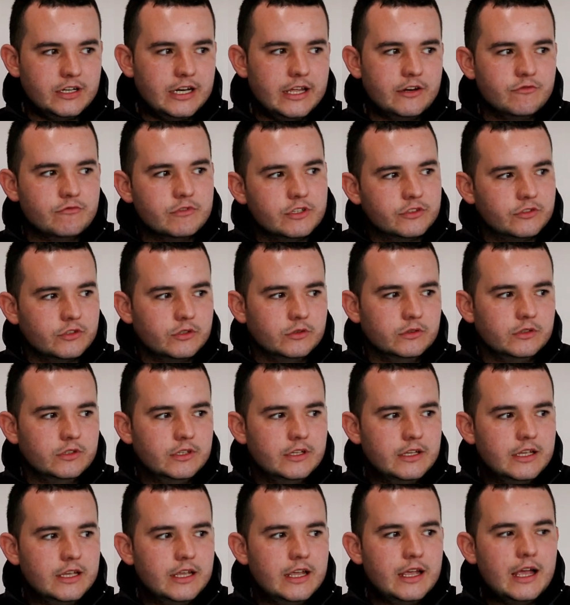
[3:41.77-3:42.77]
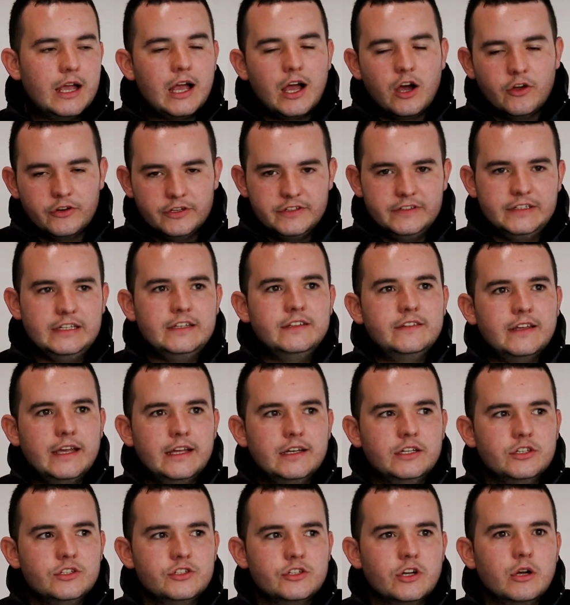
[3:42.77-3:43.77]
end result on a
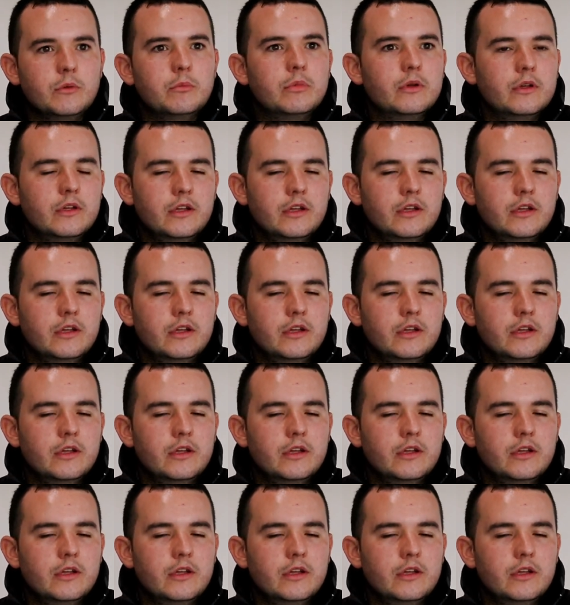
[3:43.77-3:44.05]
detailing job.